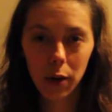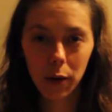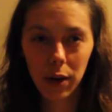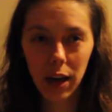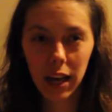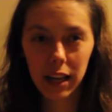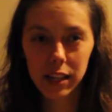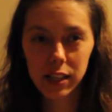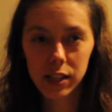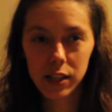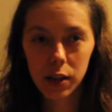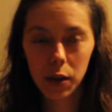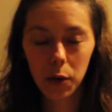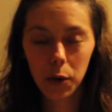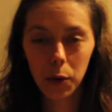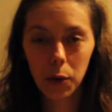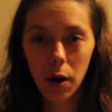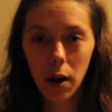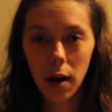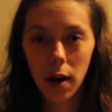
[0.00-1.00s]
Okay,
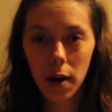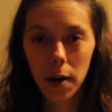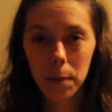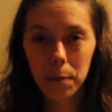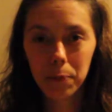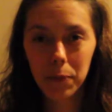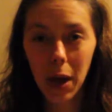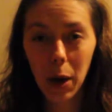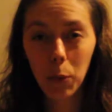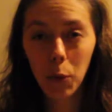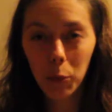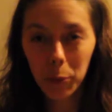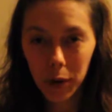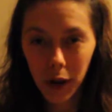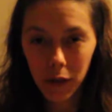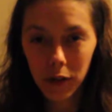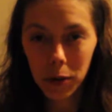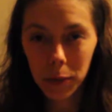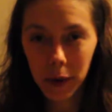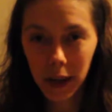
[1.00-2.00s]
so I won't be
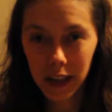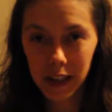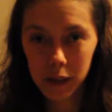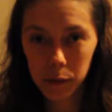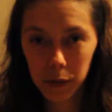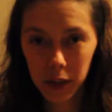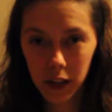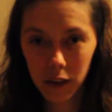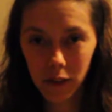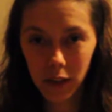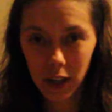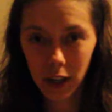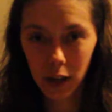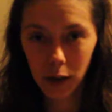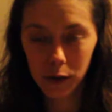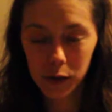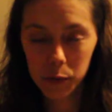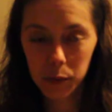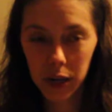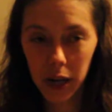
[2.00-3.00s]
able to make as many
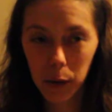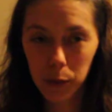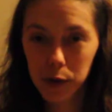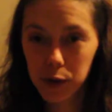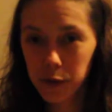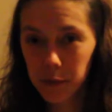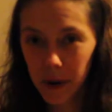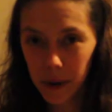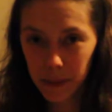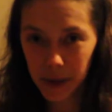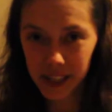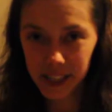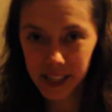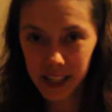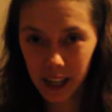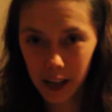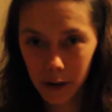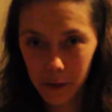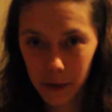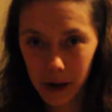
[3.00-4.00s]
videos, but I will do my best to
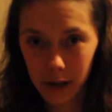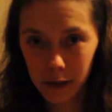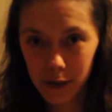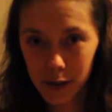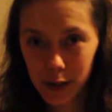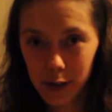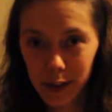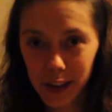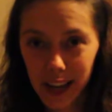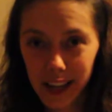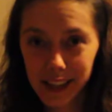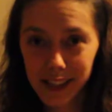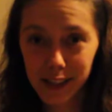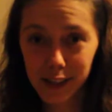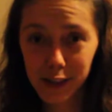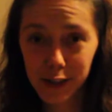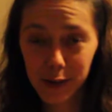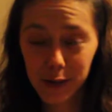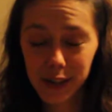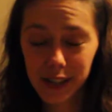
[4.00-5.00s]
get around to you guys as
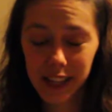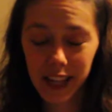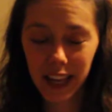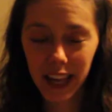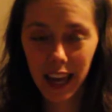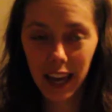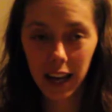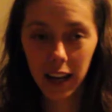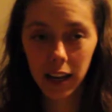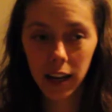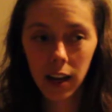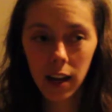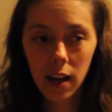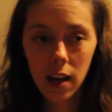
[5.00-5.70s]
soon as I can.